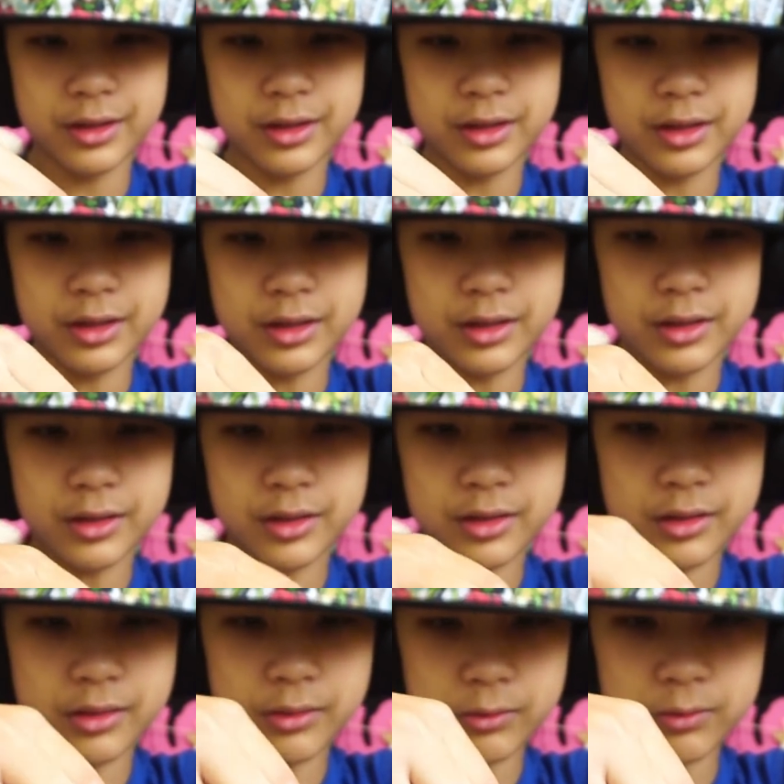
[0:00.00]

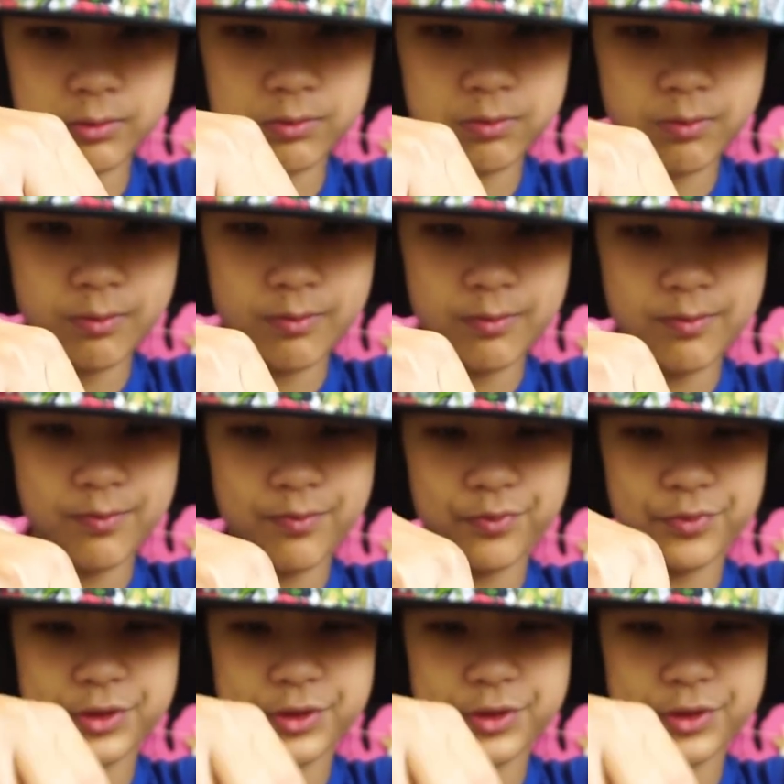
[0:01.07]
(silence)